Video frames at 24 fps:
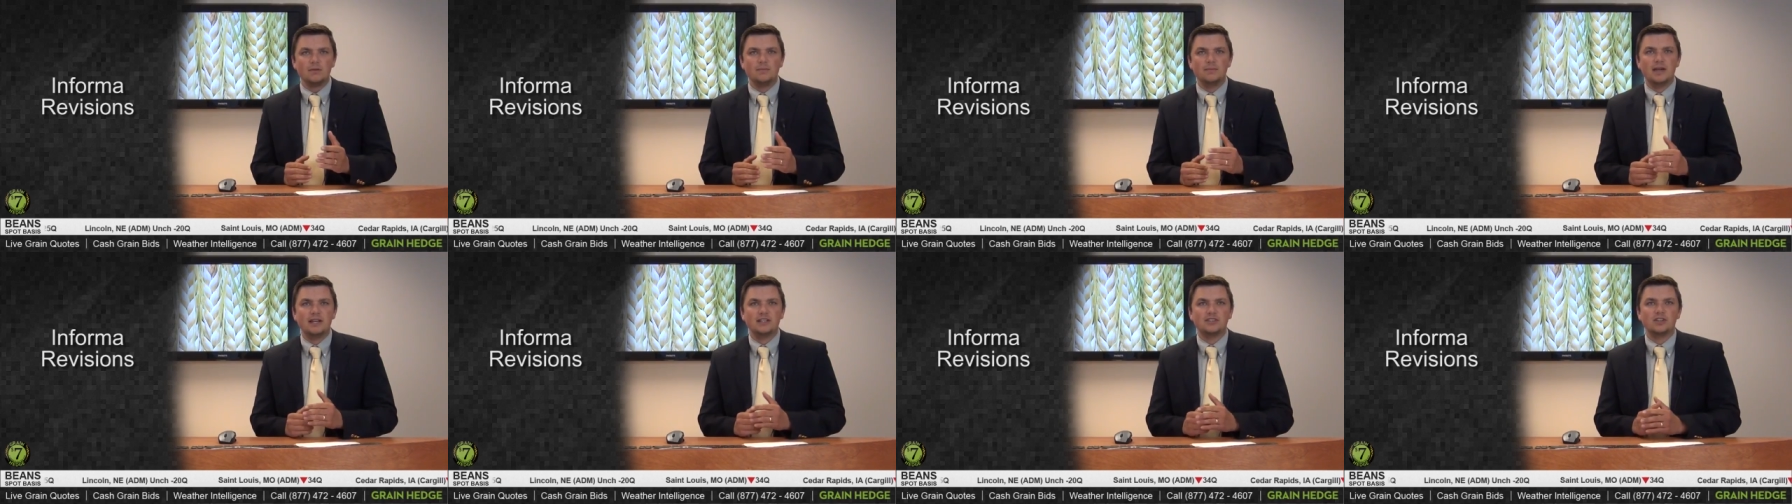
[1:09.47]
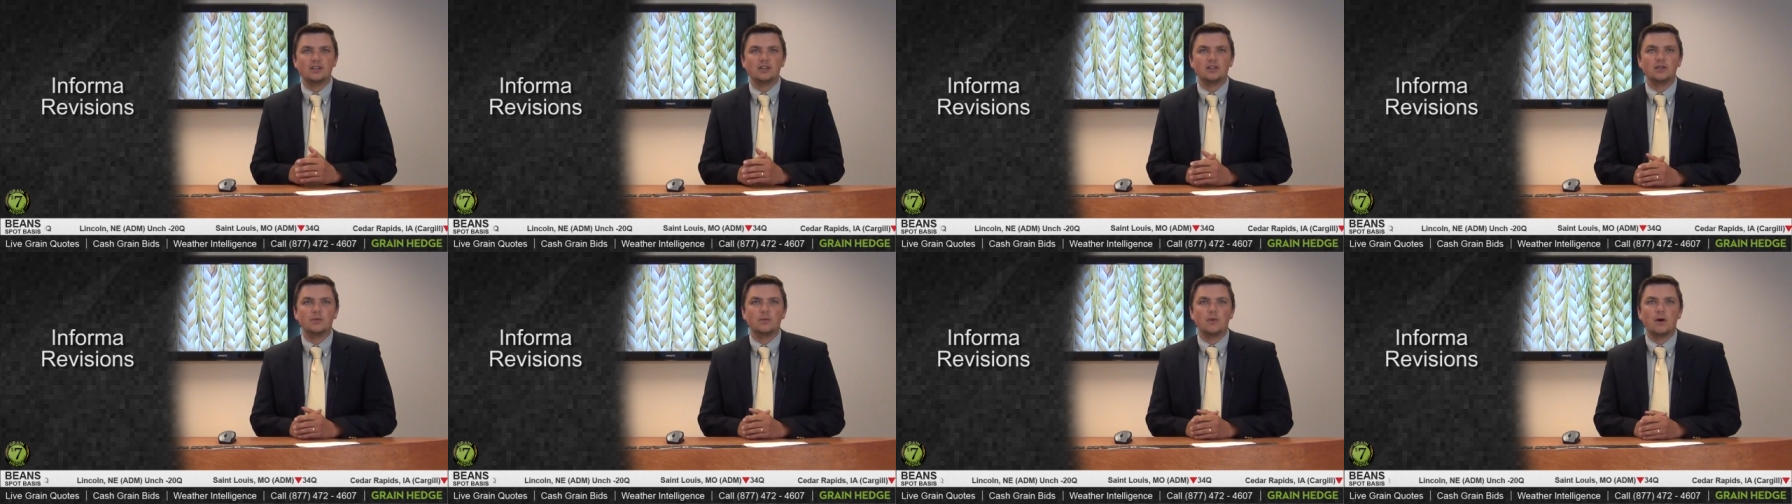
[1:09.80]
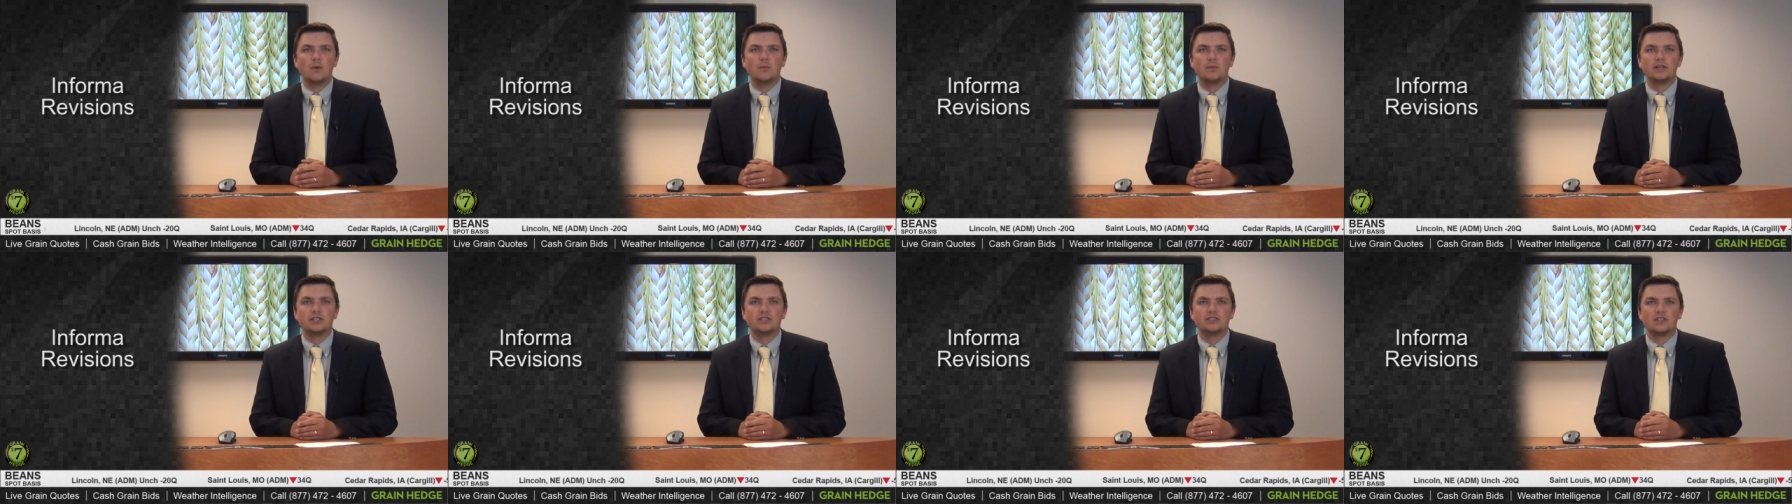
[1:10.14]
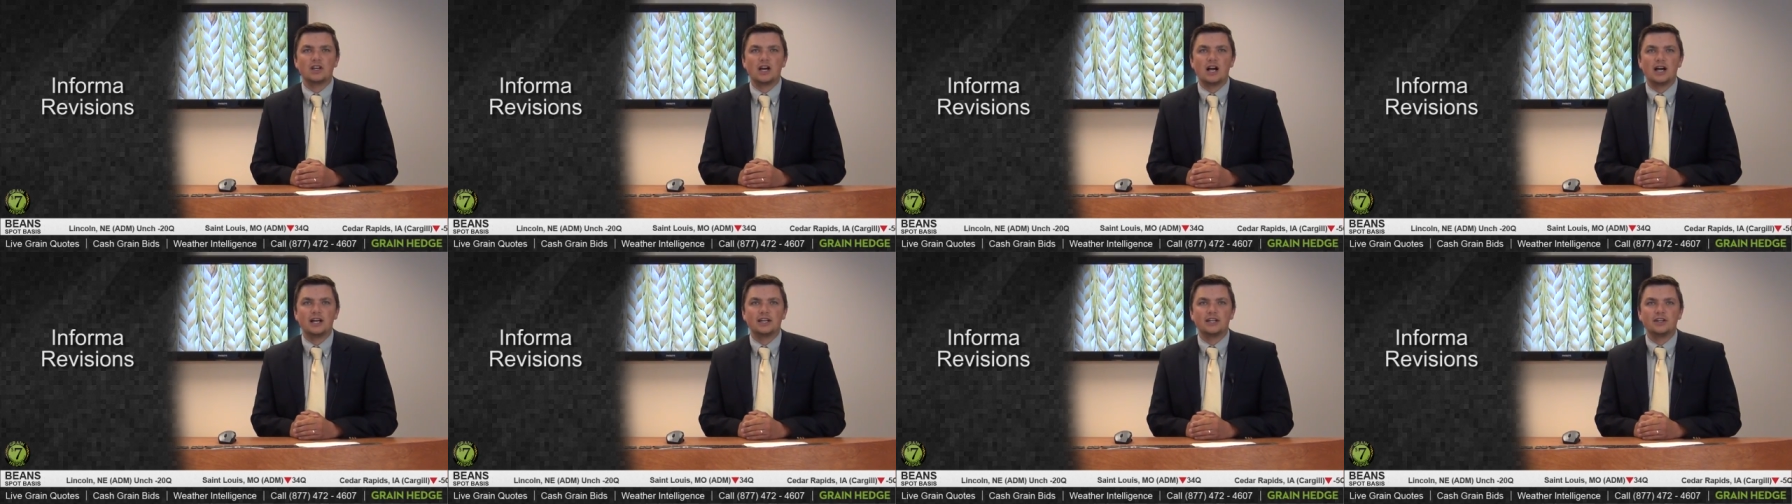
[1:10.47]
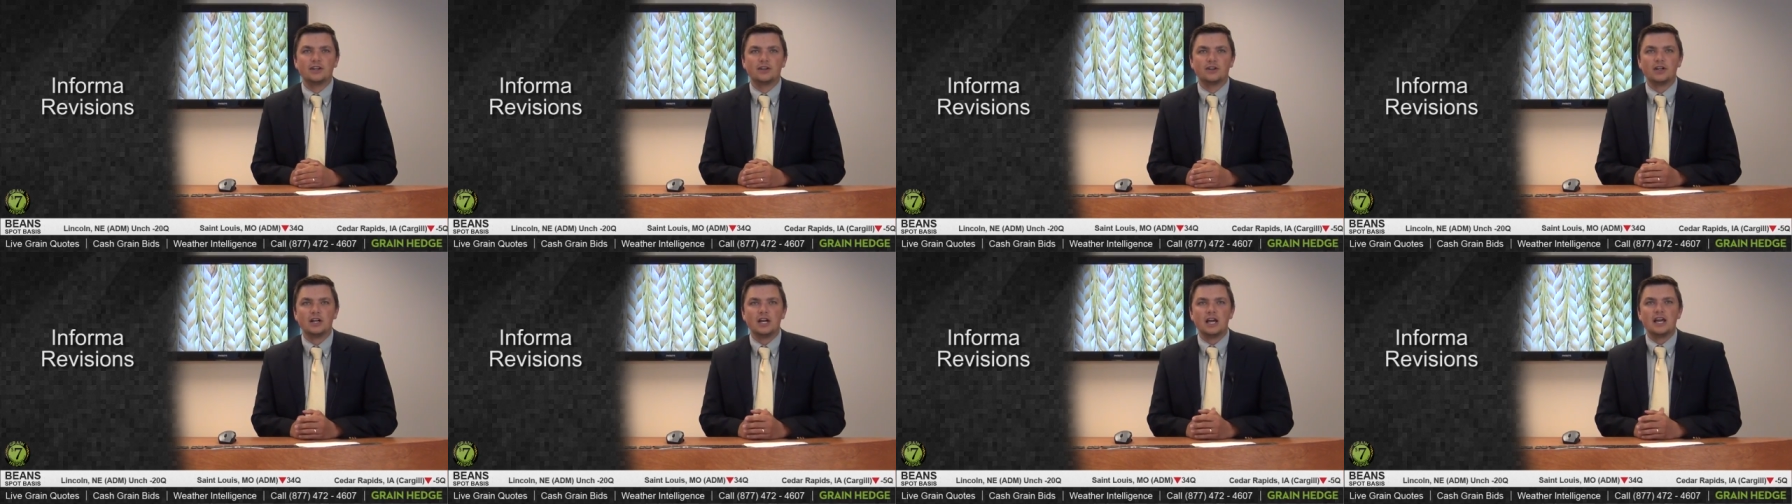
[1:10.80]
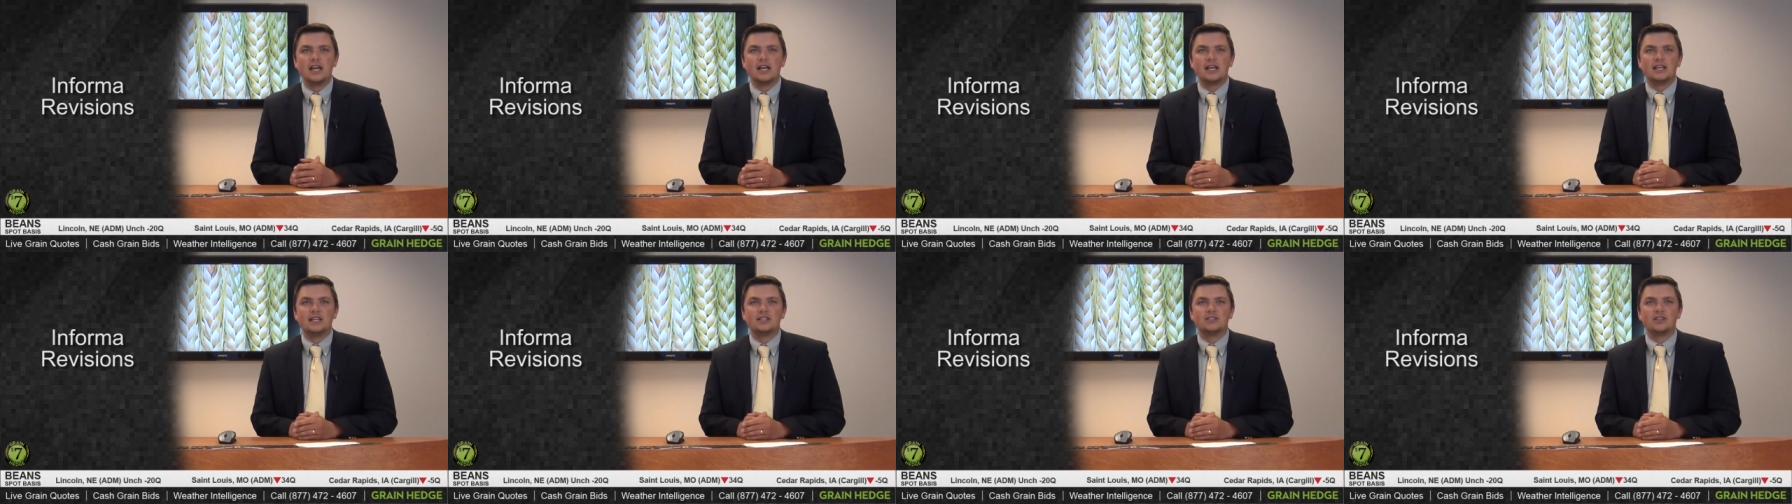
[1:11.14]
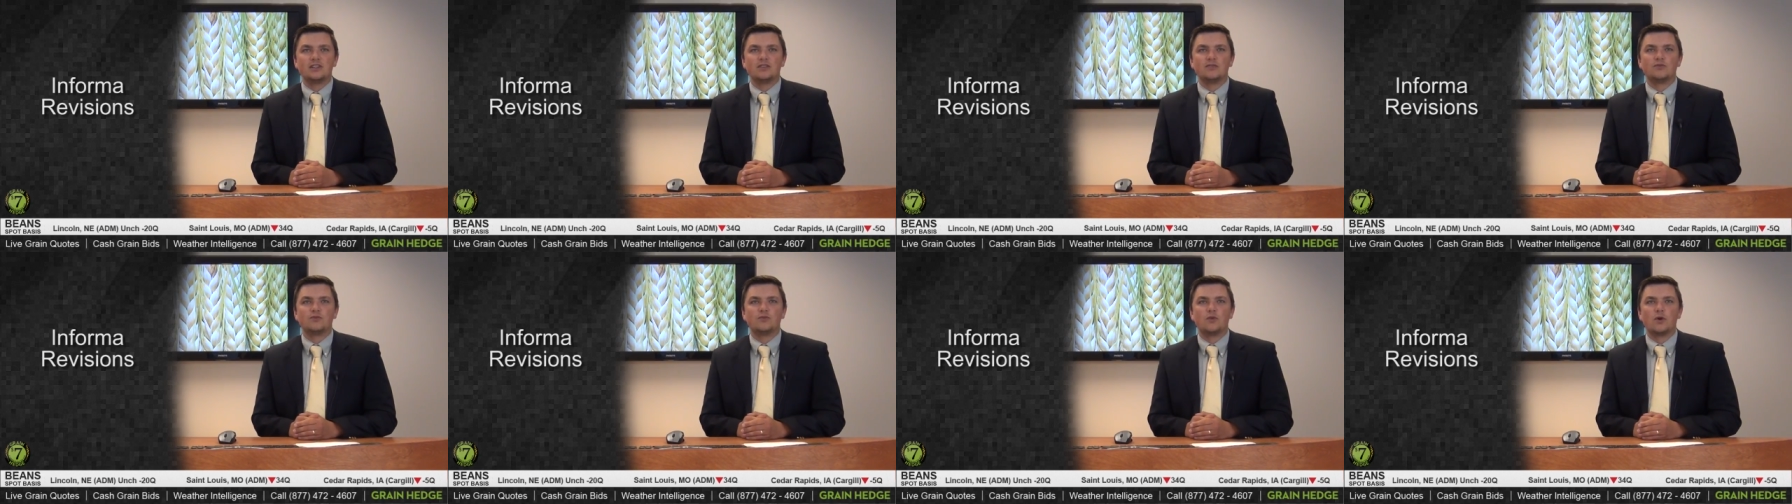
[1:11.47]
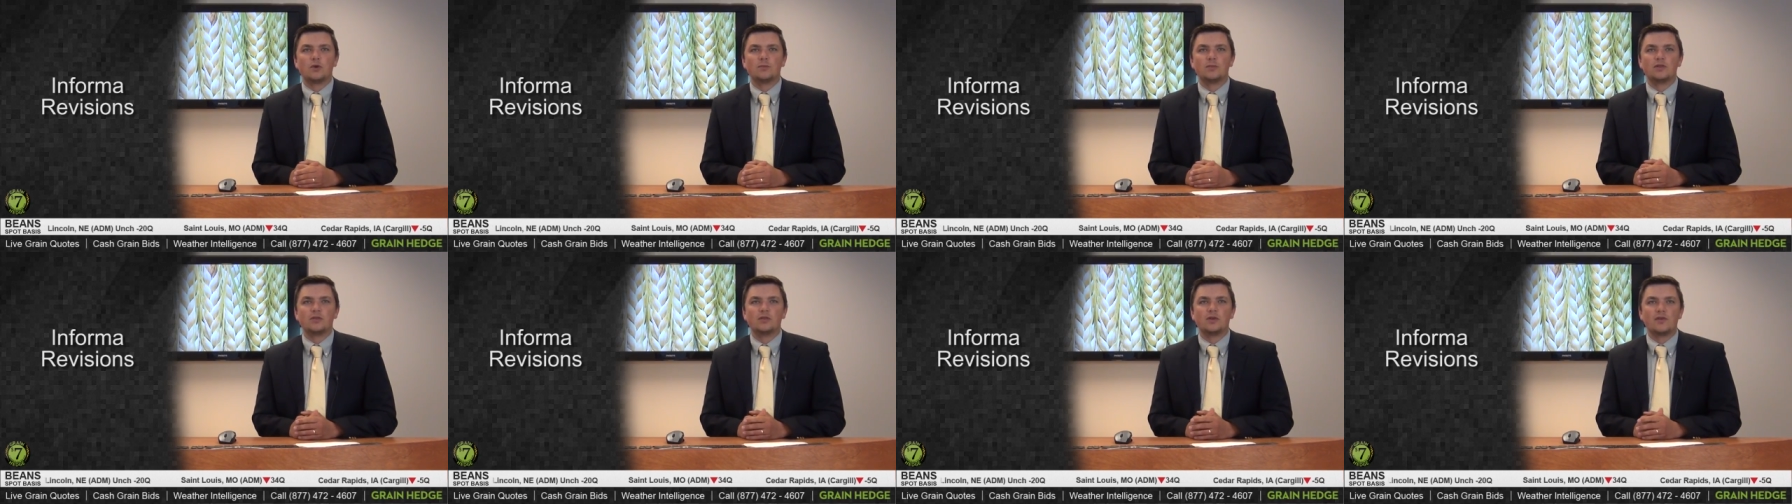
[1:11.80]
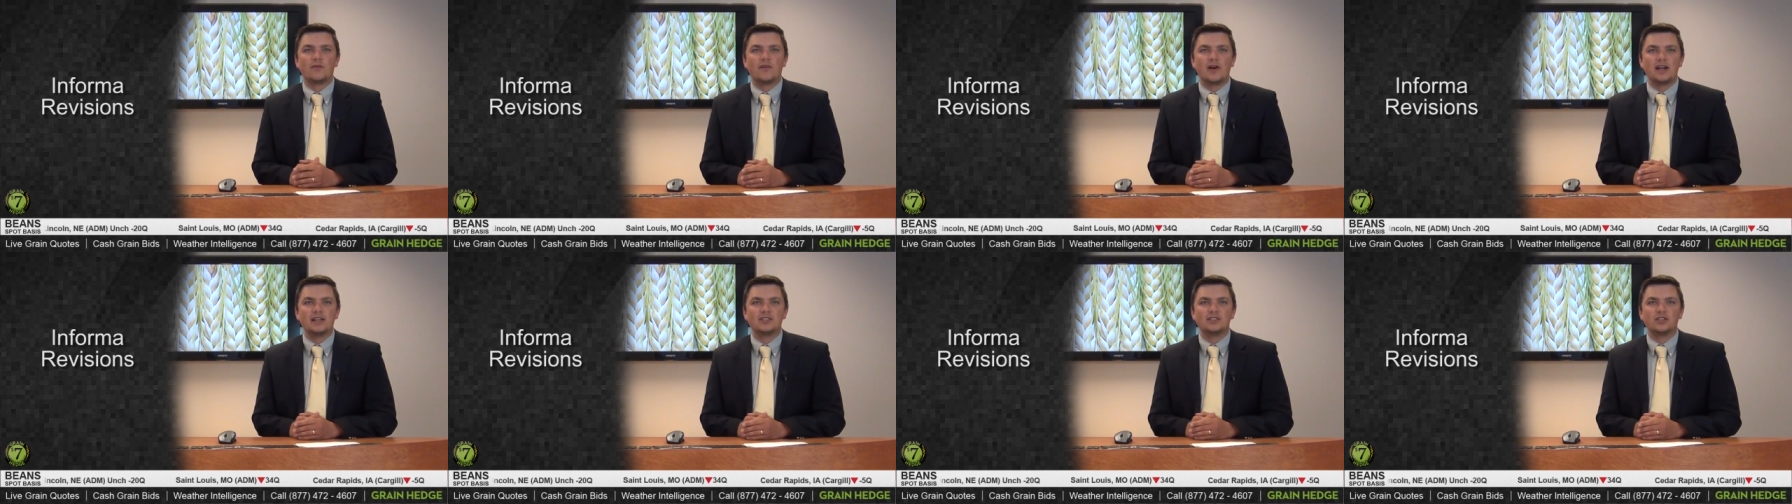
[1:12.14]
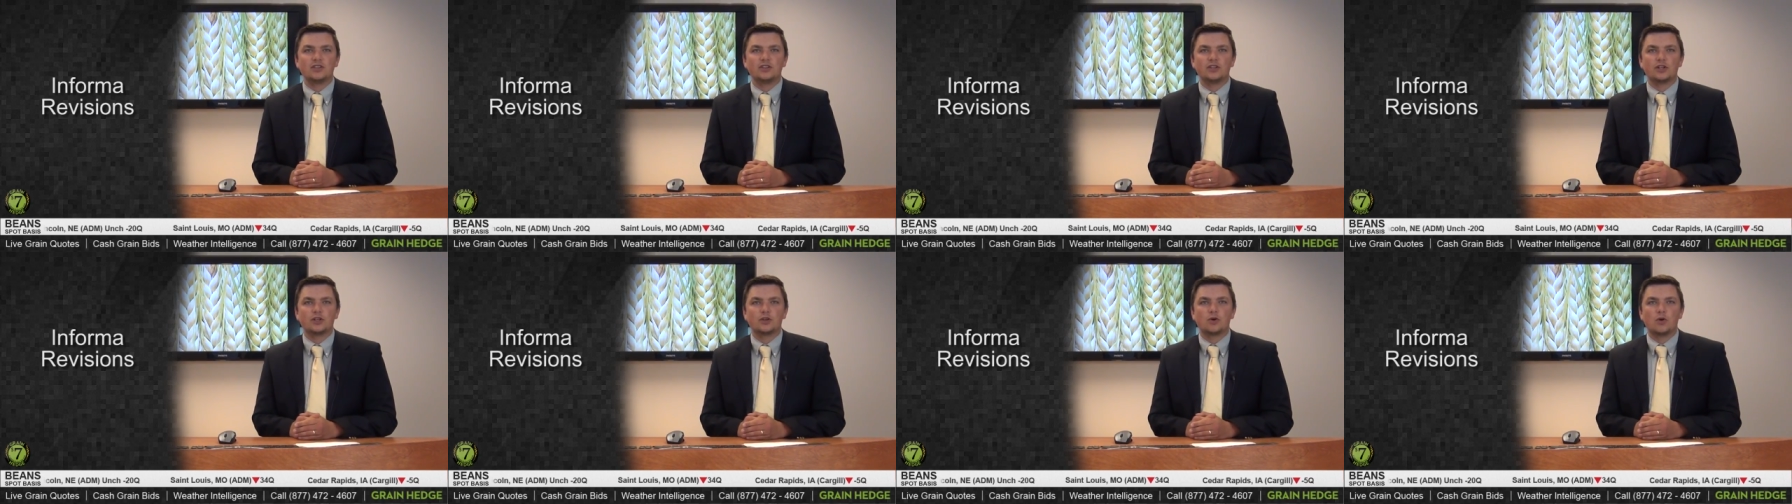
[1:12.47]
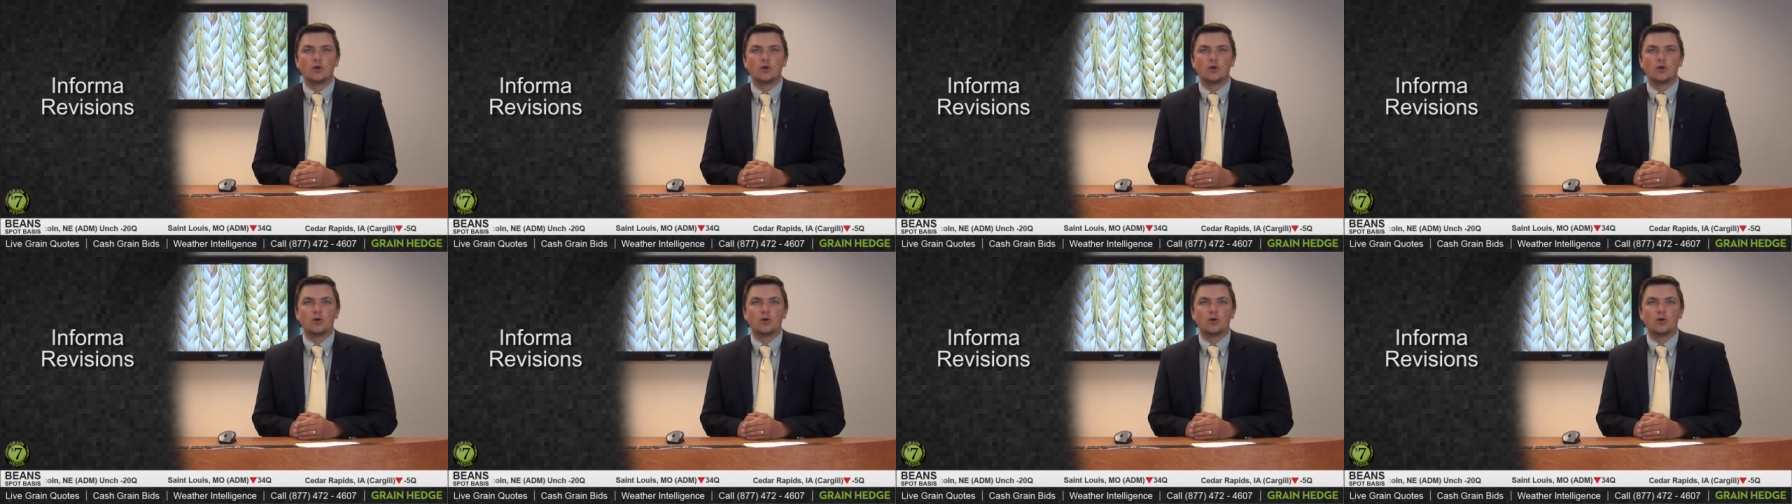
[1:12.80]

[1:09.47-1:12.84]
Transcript: Basically what we saw here is Informa revising their